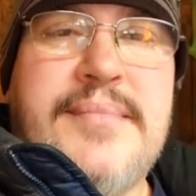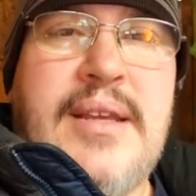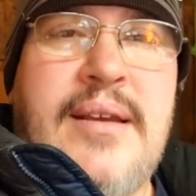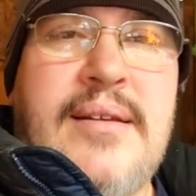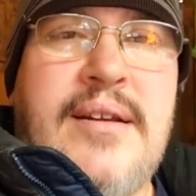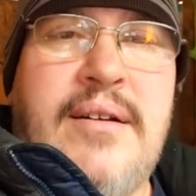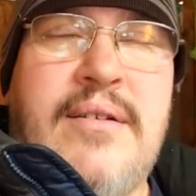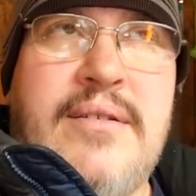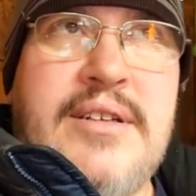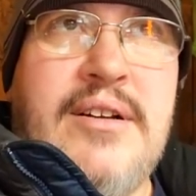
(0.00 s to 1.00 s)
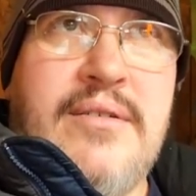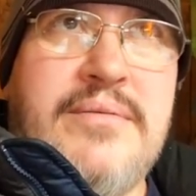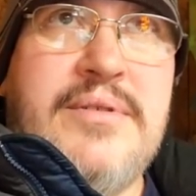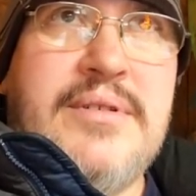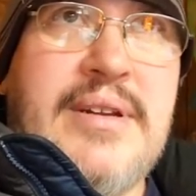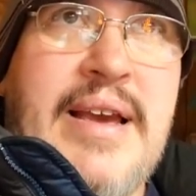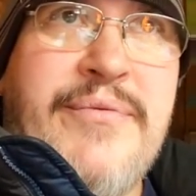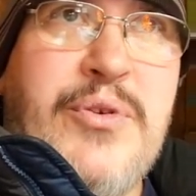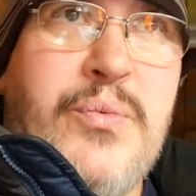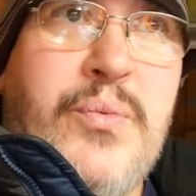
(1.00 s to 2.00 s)
and, you know, you don't
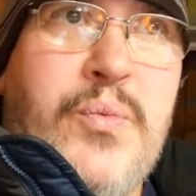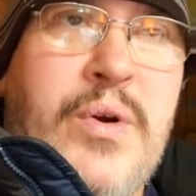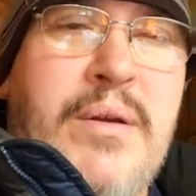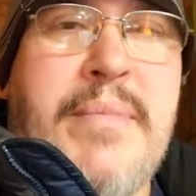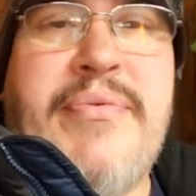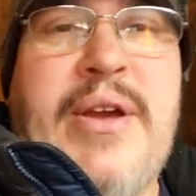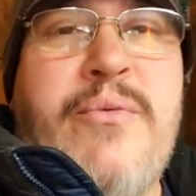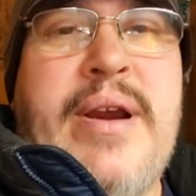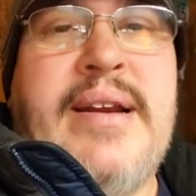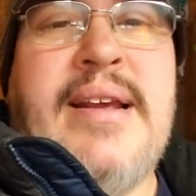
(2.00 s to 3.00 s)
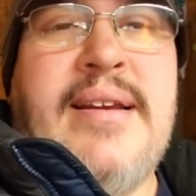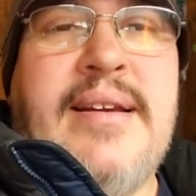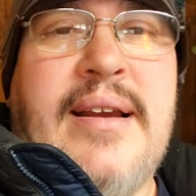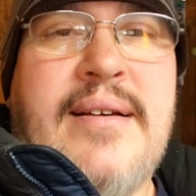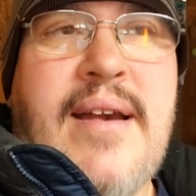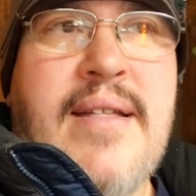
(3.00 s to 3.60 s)
have to worry about that rain hitting you.